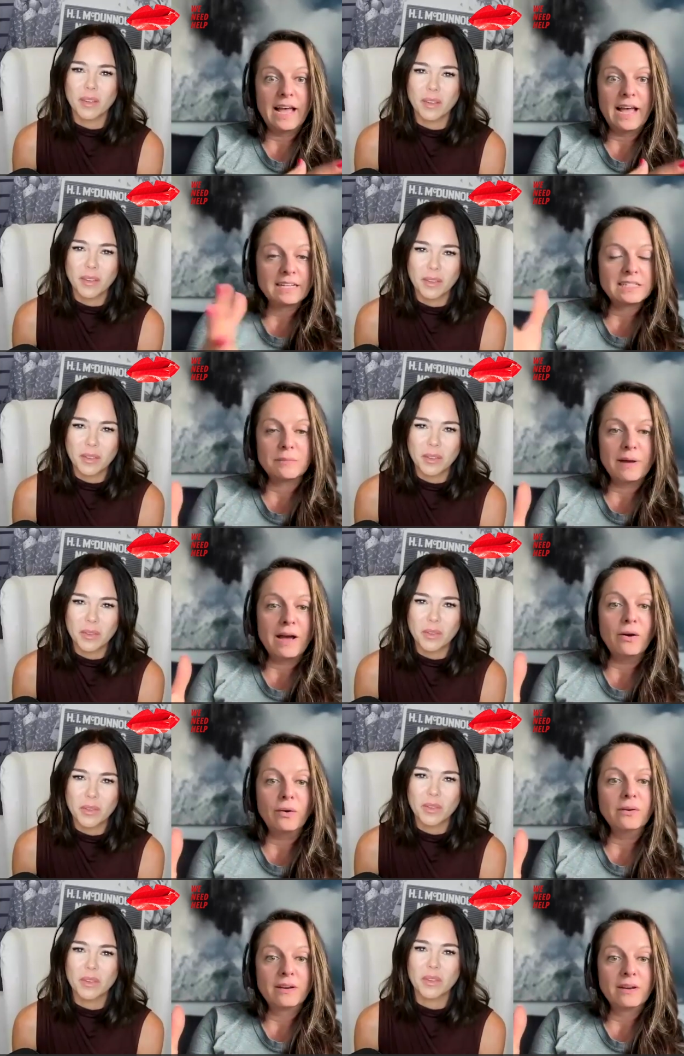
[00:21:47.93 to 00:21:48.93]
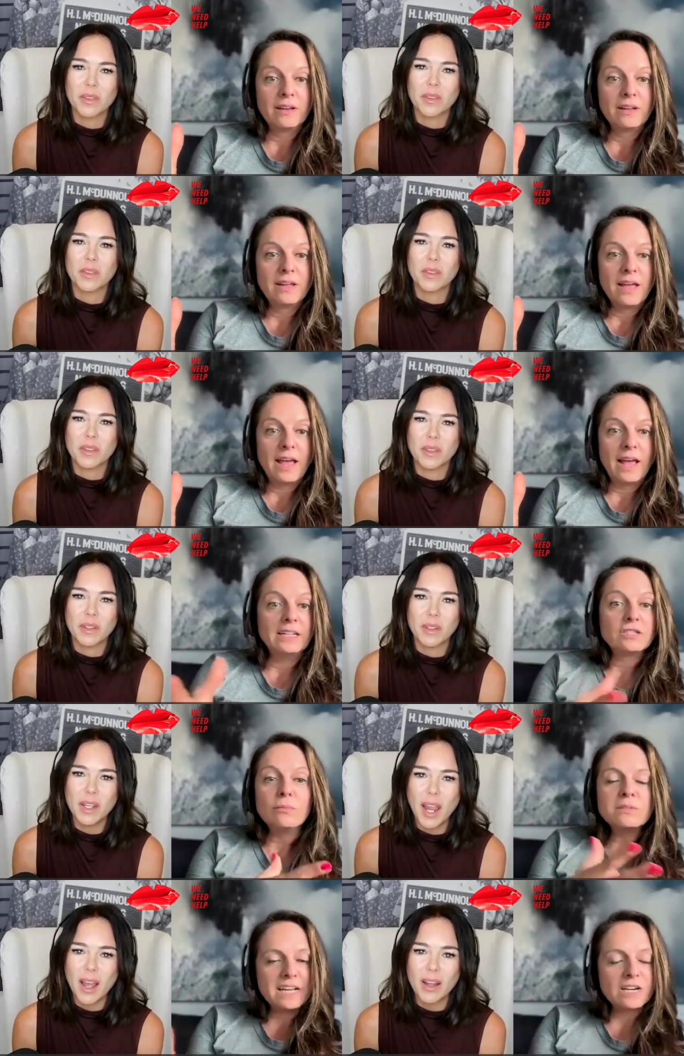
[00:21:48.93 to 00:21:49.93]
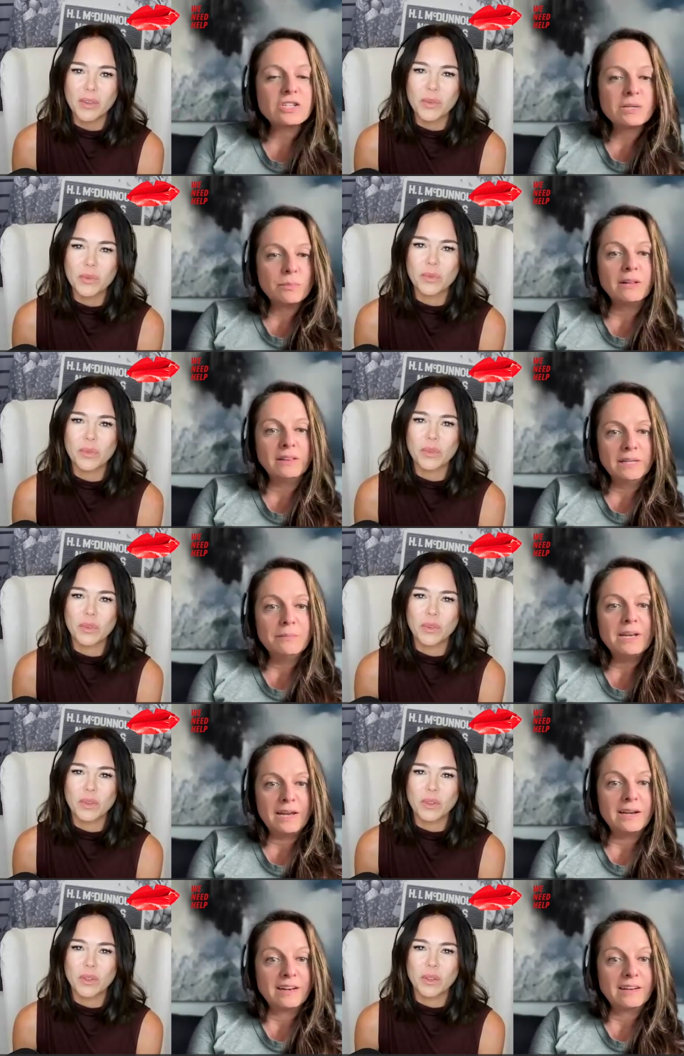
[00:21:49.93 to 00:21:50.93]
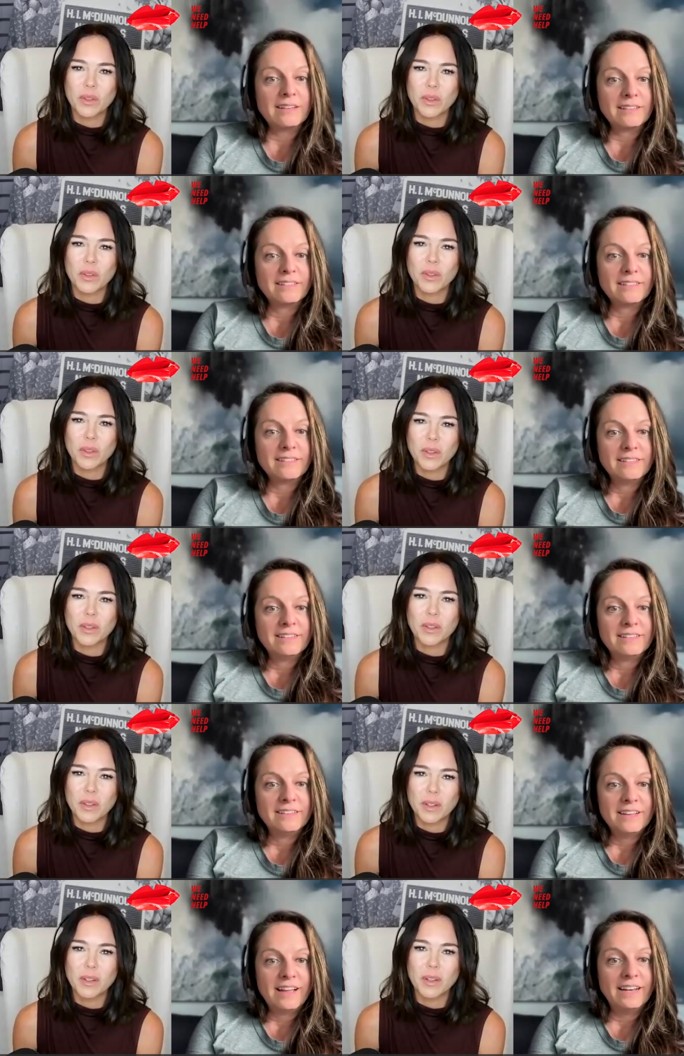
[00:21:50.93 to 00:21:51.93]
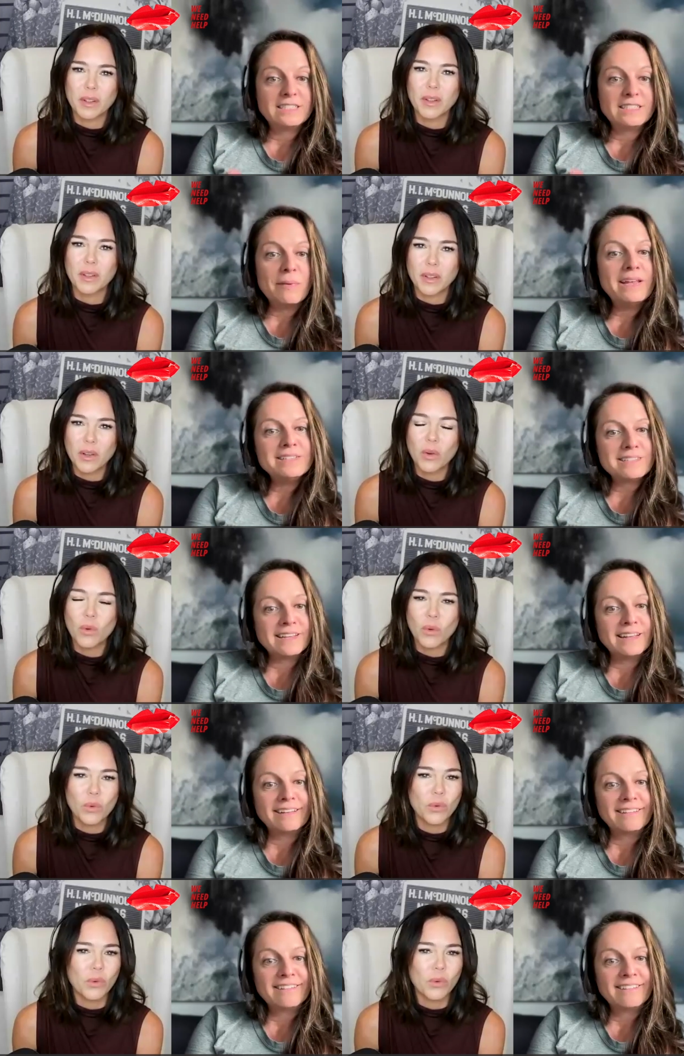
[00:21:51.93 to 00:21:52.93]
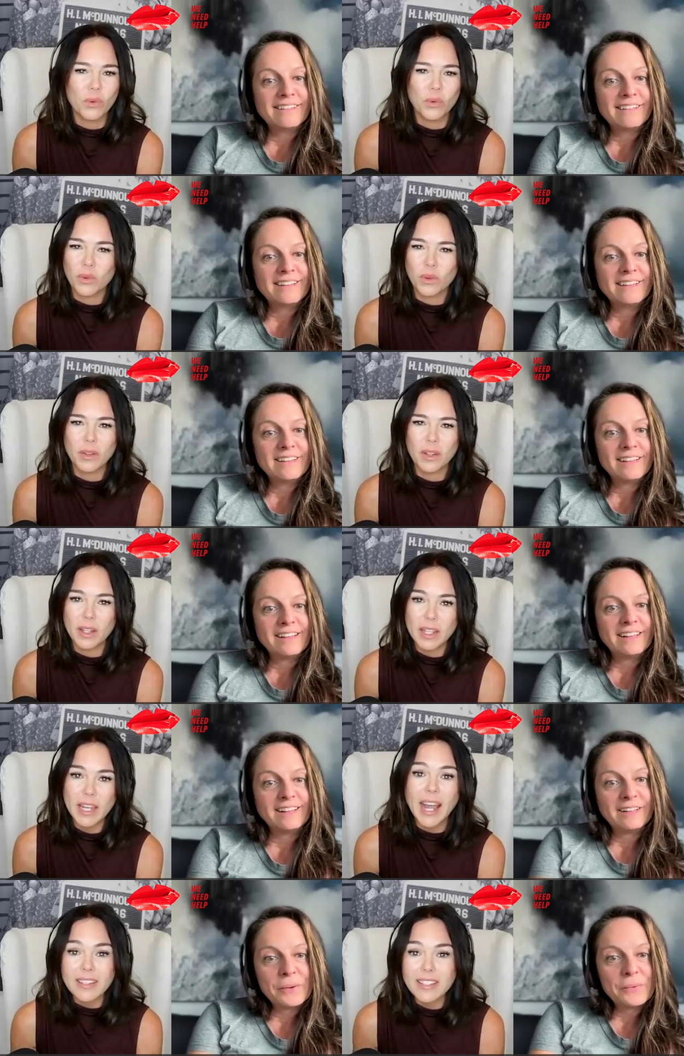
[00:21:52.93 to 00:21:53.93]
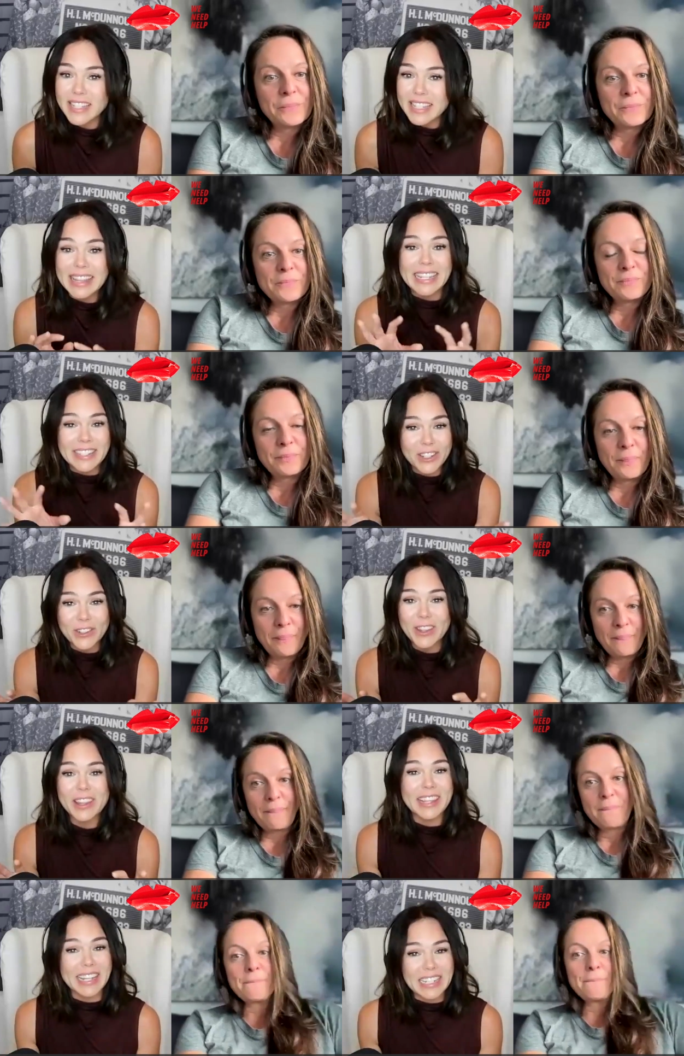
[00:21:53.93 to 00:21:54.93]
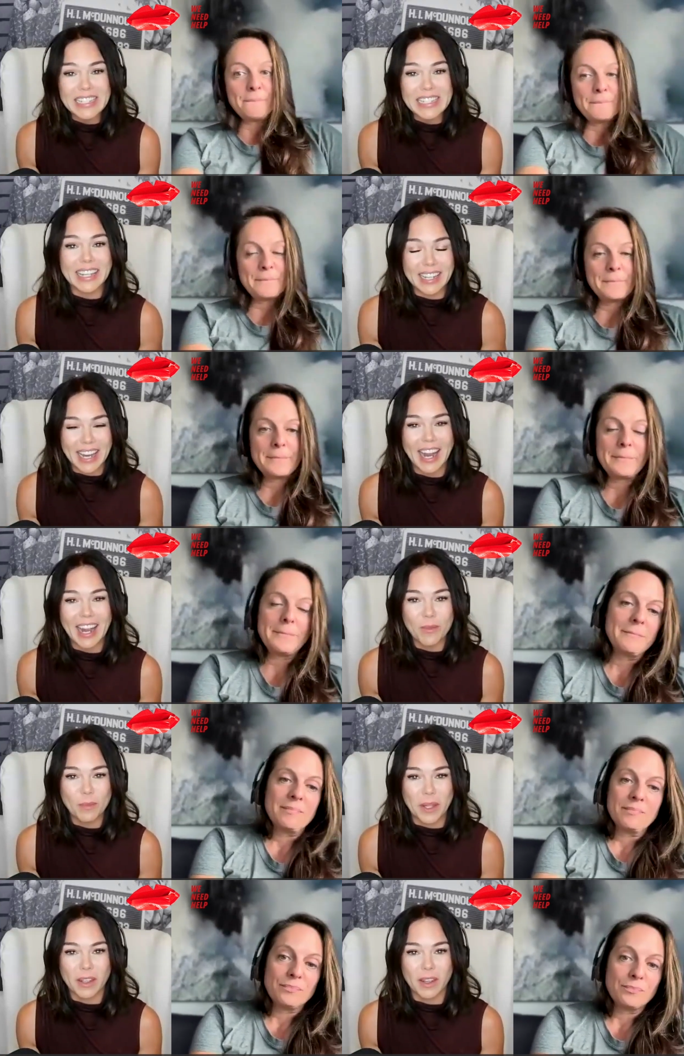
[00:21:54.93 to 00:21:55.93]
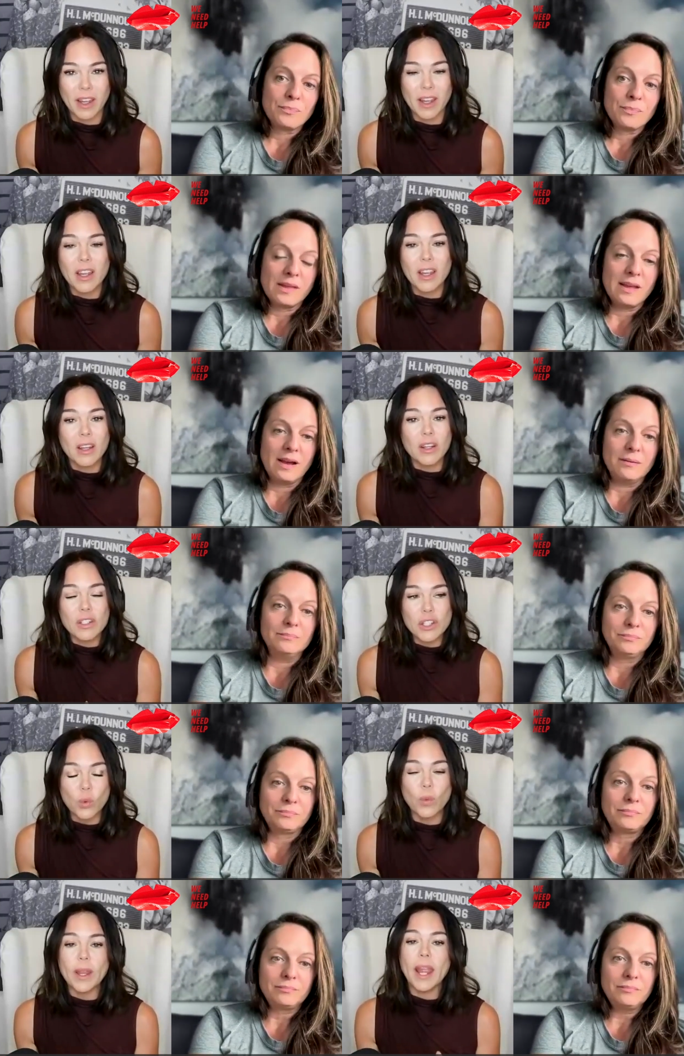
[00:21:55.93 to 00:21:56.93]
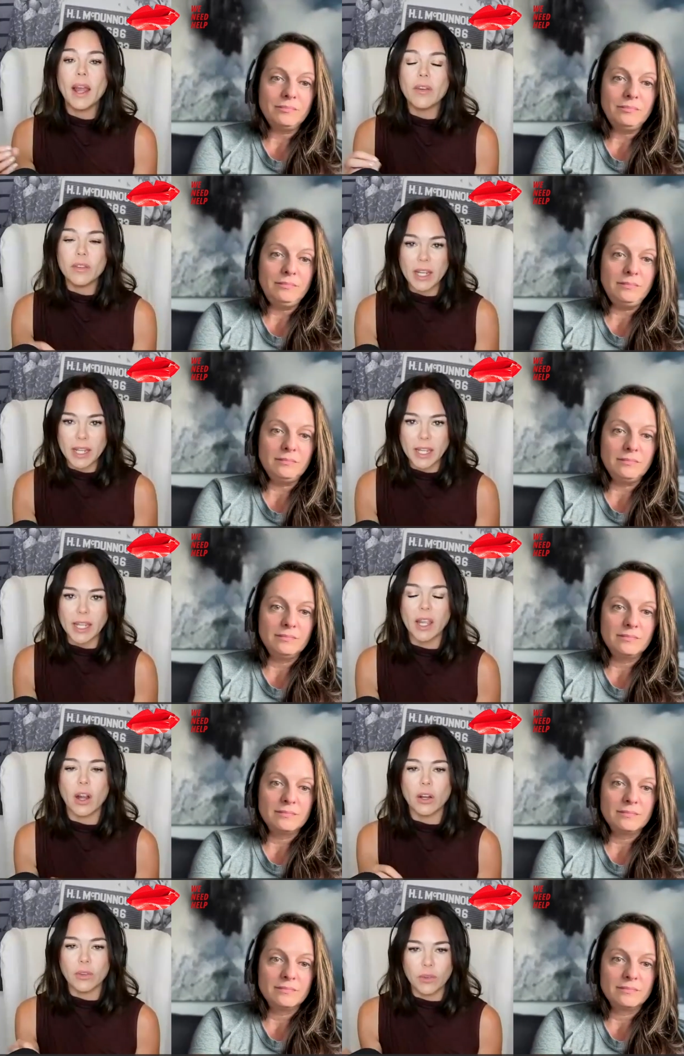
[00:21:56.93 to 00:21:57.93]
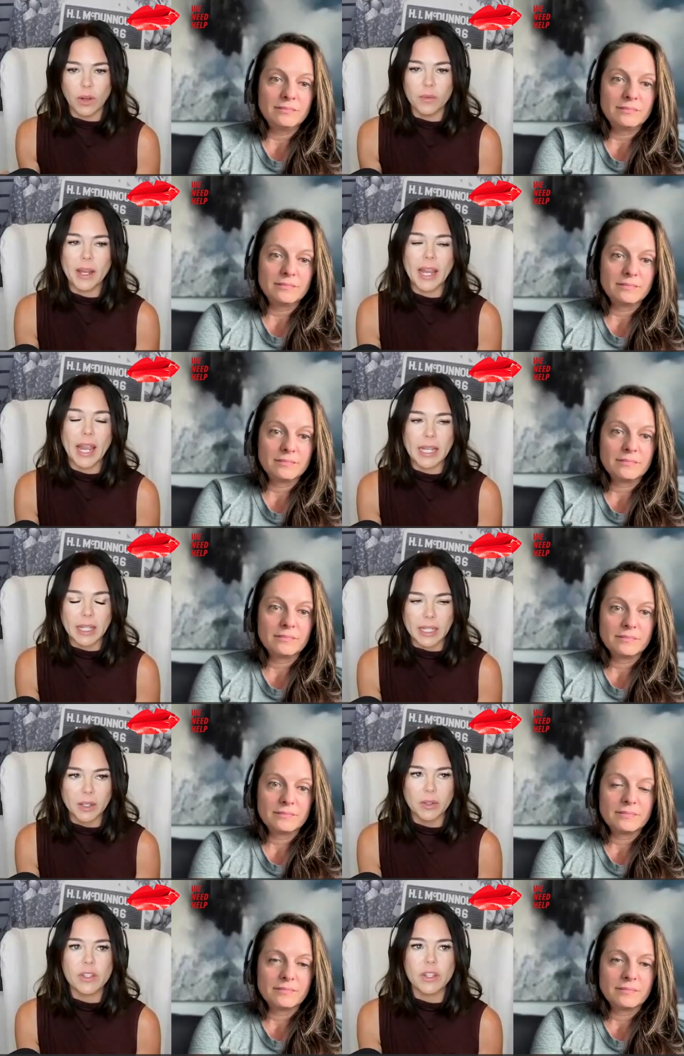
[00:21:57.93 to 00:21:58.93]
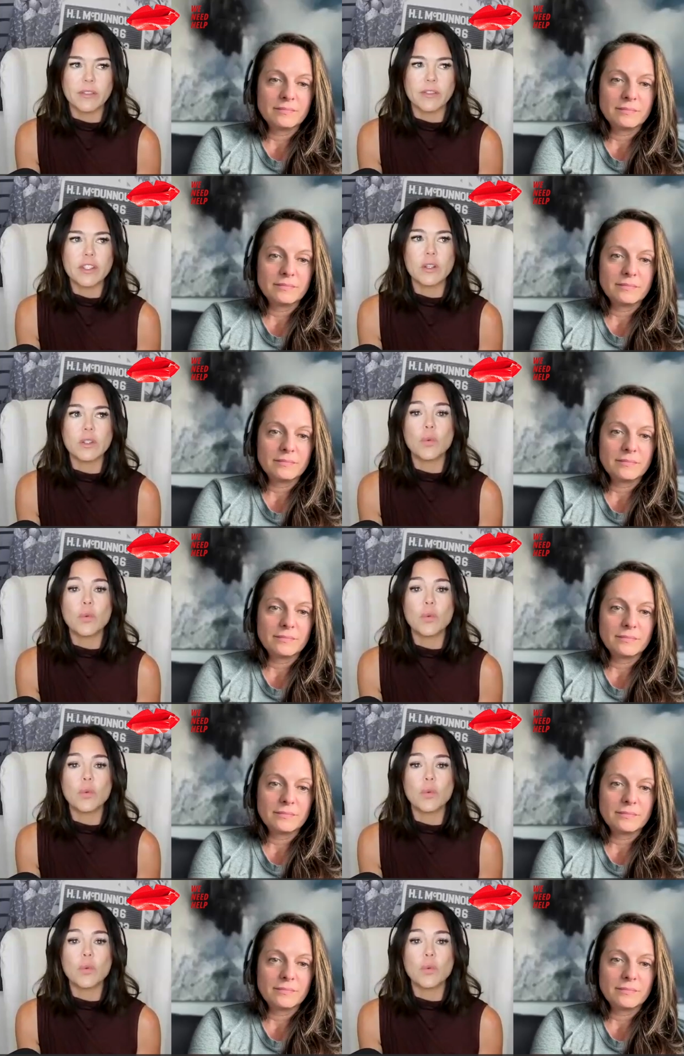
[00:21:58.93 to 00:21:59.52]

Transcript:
Speaker 1: X amount. And it's almost yeah. actually been eliminated. And it's amazing
Speaker 2: yeah, see, these are the things that can happen. Yeah. So we have Nikki, our uh, my egg lady, delivers those.